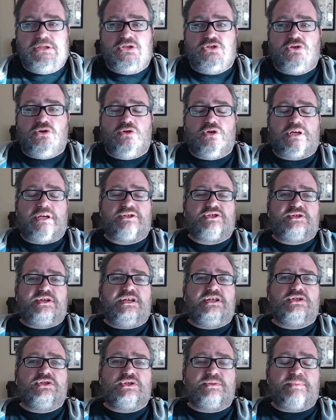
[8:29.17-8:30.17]
So look up
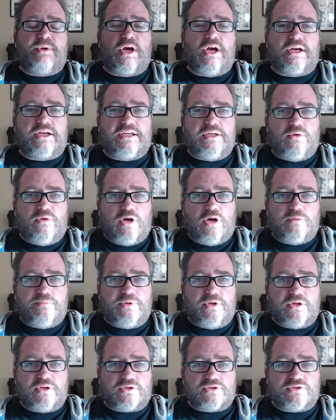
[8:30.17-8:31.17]
Seed and Spark and it will help
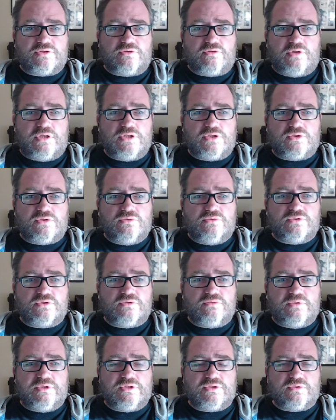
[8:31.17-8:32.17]
you. They've got some great tools
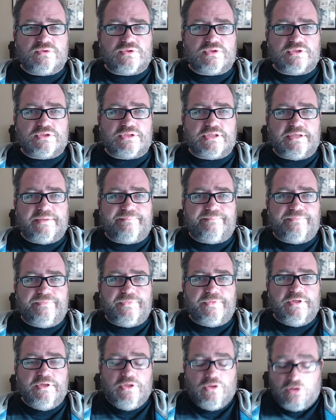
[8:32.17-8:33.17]
and resources there.
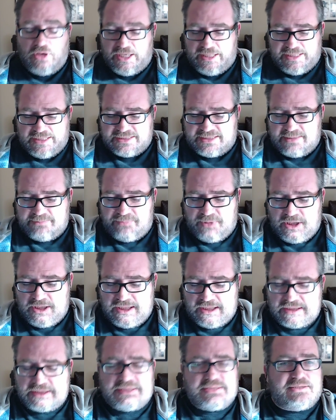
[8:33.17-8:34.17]
All right, that's it. Bye,
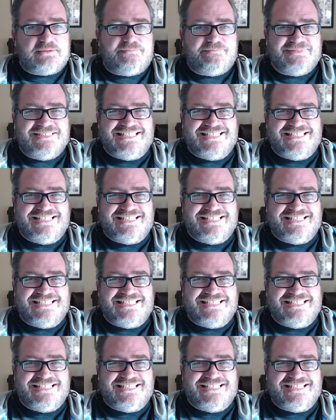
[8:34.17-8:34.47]
Nuggets.